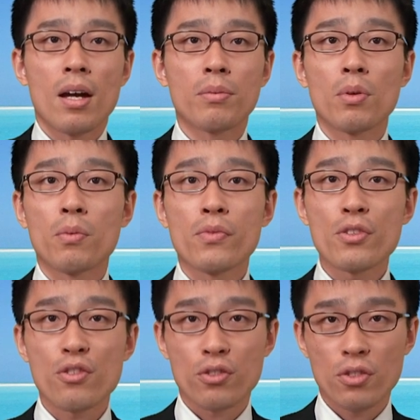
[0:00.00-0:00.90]
Uh, for
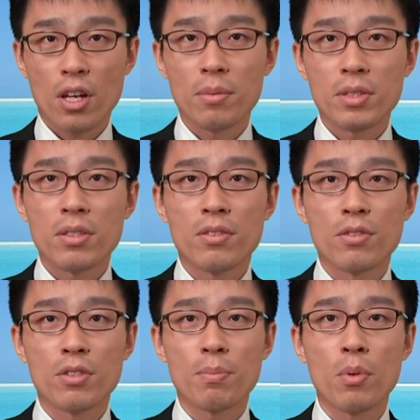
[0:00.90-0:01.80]
future service
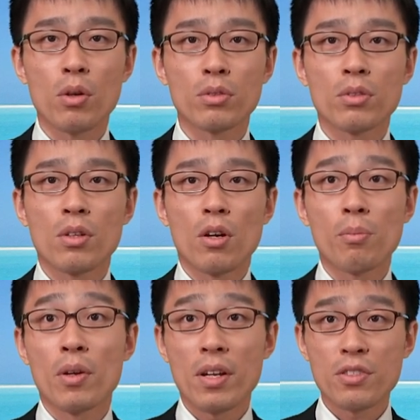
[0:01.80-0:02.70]
to support
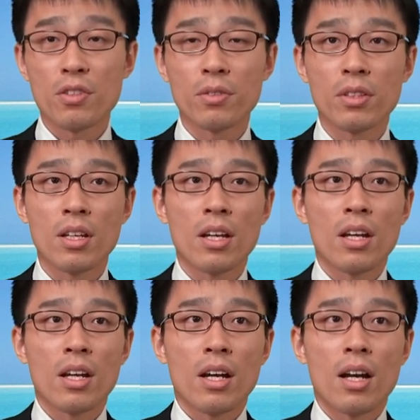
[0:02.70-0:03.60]
operation,
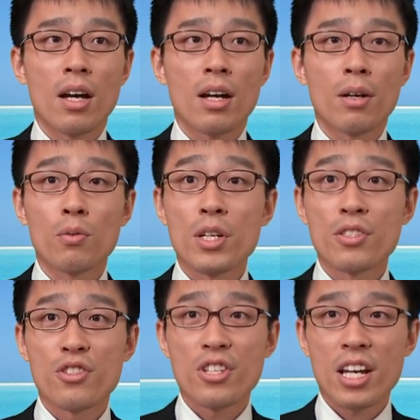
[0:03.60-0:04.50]
uh, we
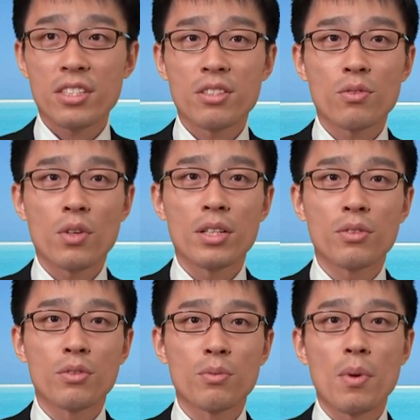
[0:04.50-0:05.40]
are just trying
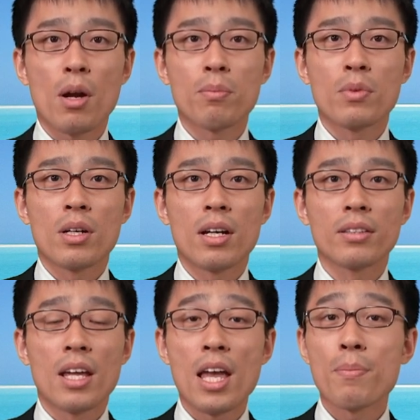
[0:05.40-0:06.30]
to develop
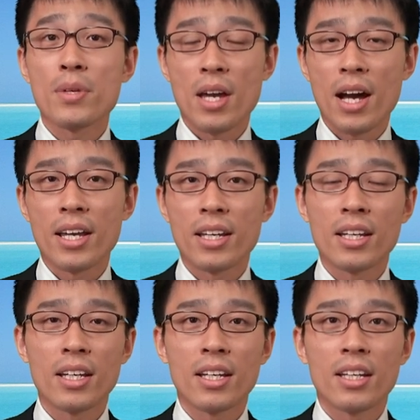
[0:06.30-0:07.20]
an API
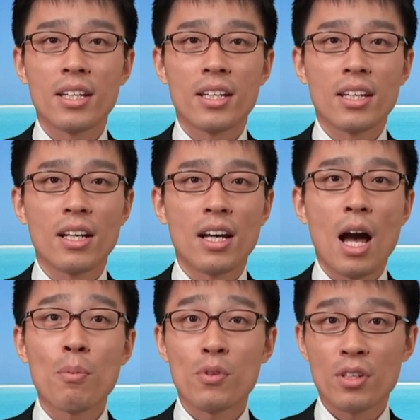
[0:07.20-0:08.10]
uh,
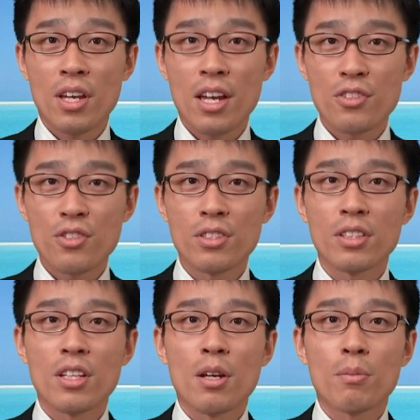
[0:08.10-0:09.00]

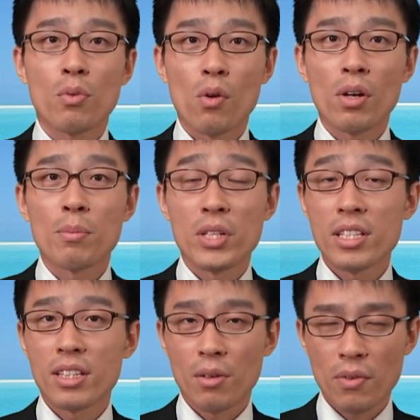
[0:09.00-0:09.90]
application program
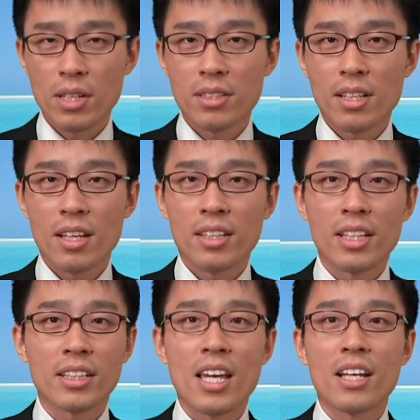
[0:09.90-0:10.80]
interface.
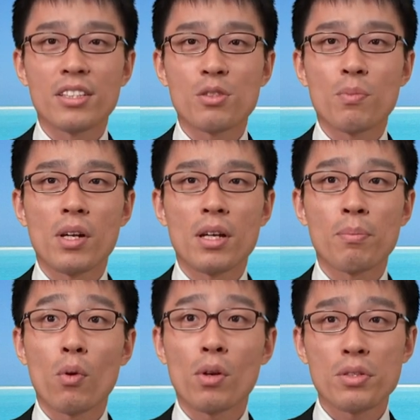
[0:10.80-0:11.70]
They can display a
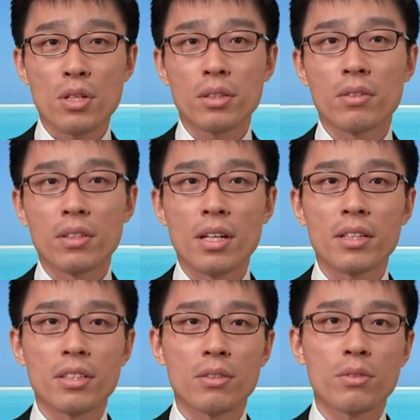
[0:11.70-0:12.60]
polar chart
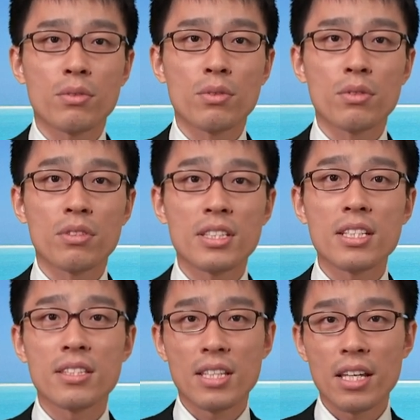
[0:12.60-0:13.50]
related to
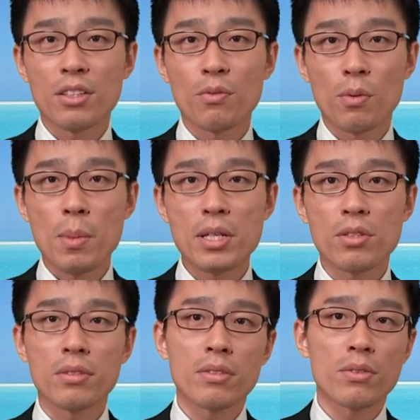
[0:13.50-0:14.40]
sea state
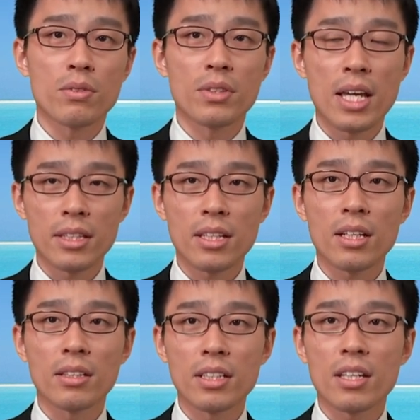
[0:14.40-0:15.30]
information through
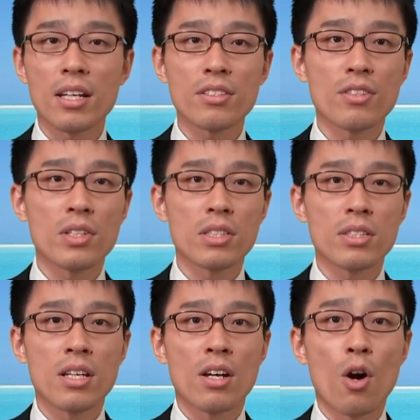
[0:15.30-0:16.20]
data linkage
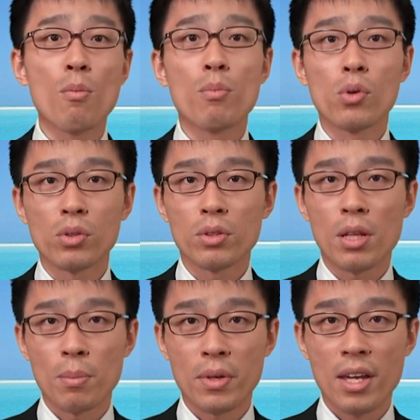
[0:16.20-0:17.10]
is onboard
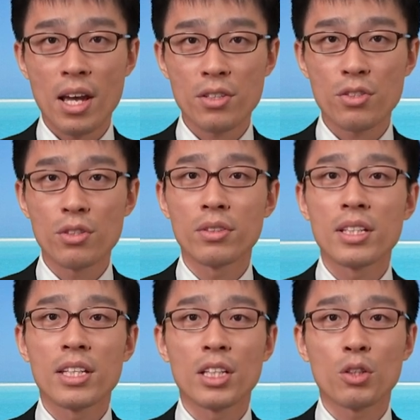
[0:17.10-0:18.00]
navigation
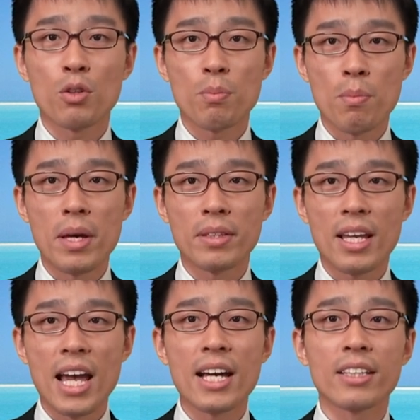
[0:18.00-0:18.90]
equipment
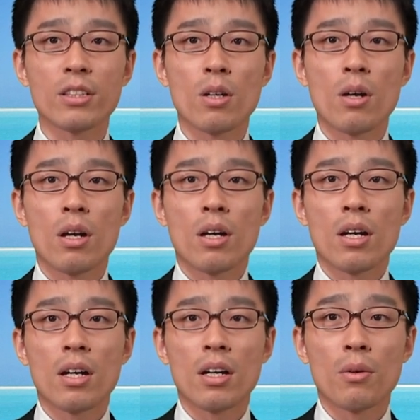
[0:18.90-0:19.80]
and
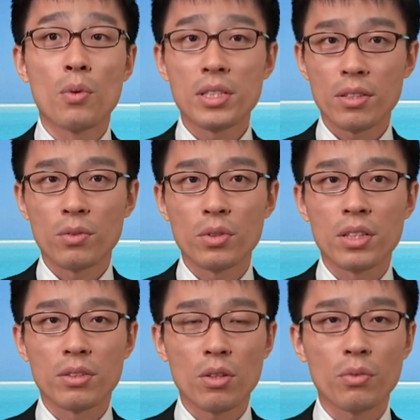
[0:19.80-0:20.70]
uh, weather
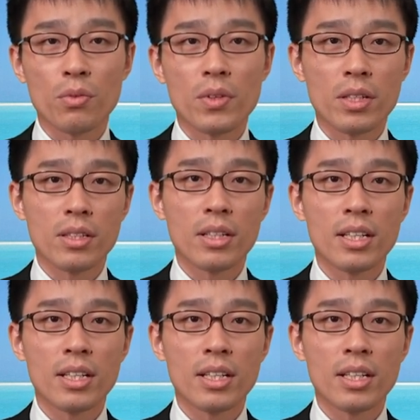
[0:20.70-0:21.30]
routing software.